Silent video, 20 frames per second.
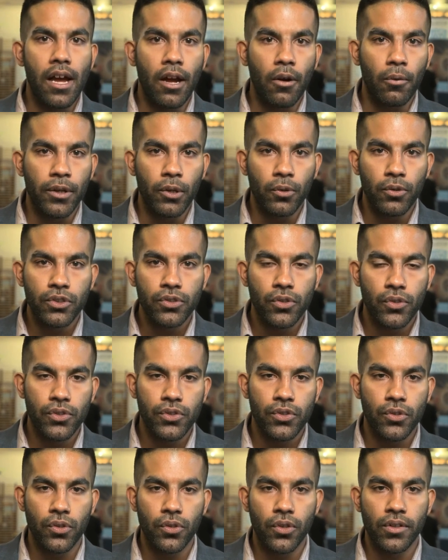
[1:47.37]
we also
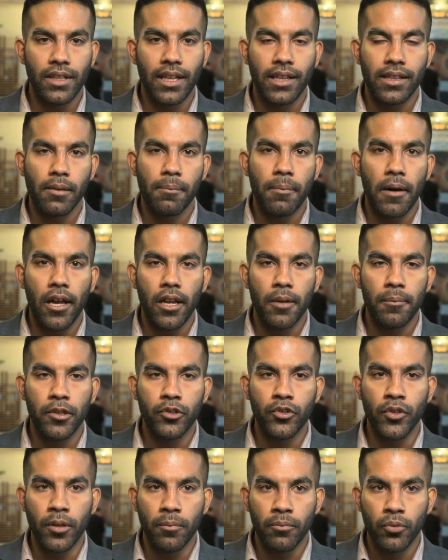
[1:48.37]
saw that the
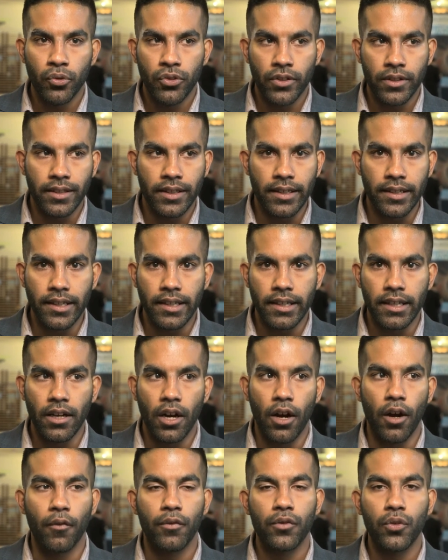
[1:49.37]
parliamentary immunity
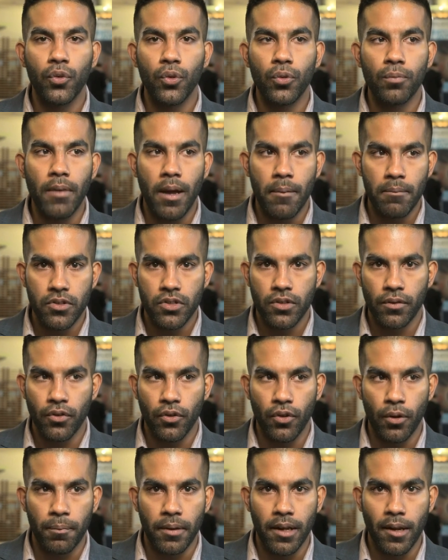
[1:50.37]
of two members of
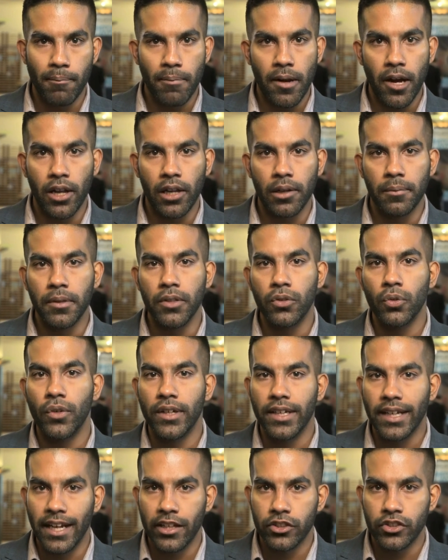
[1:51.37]
European Parliament who
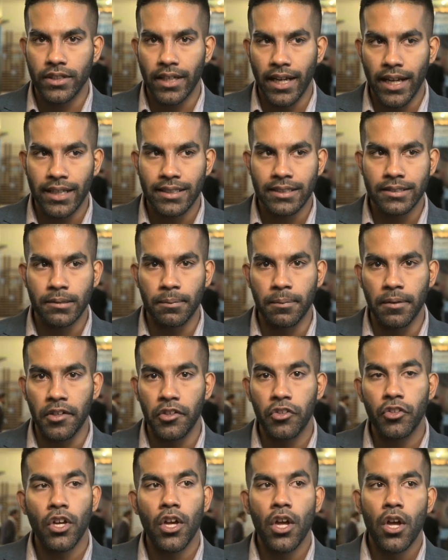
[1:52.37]
engaged in hate speech,